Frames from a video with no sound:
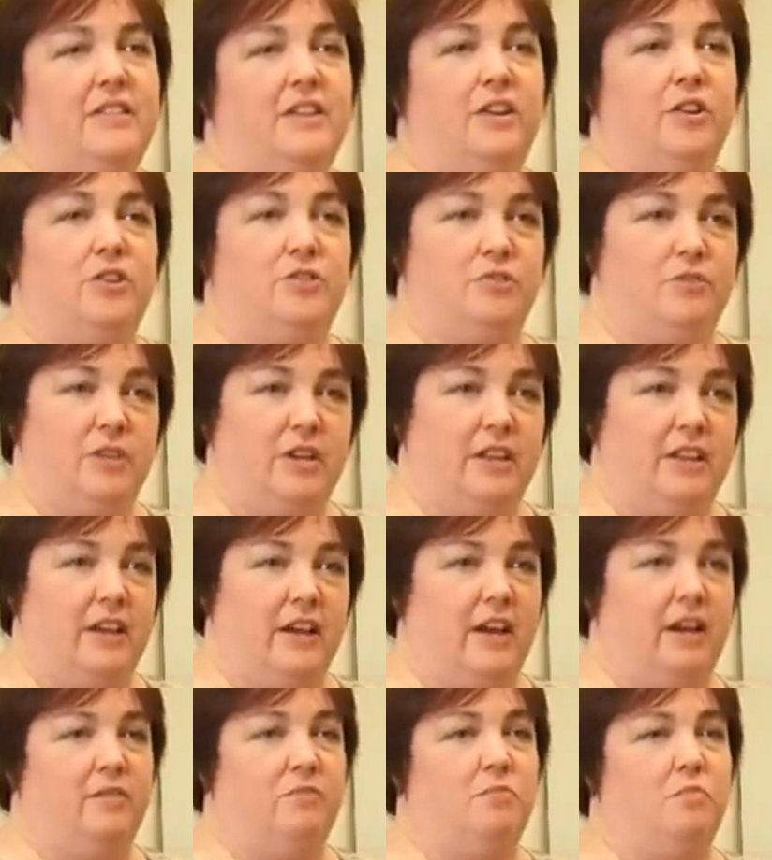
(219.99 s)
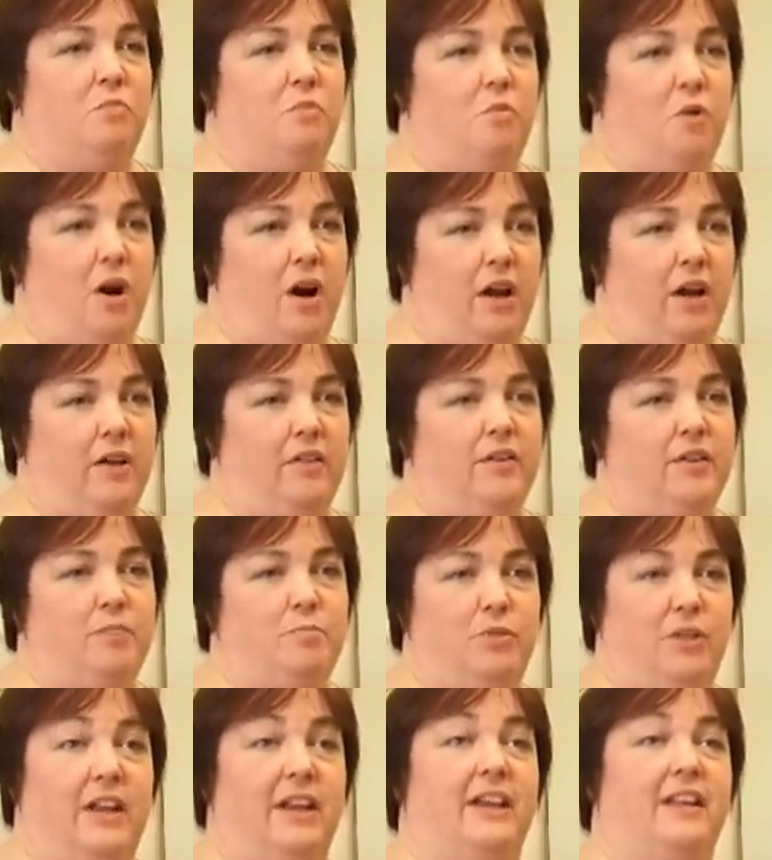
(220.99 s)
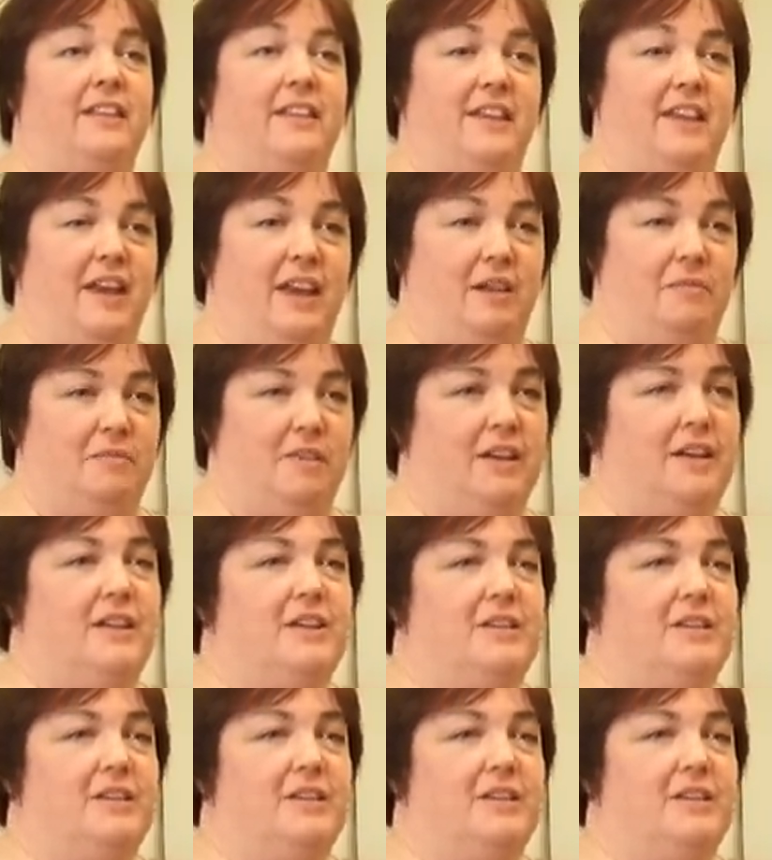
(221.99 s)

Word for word: they're doing that while they're playing the game.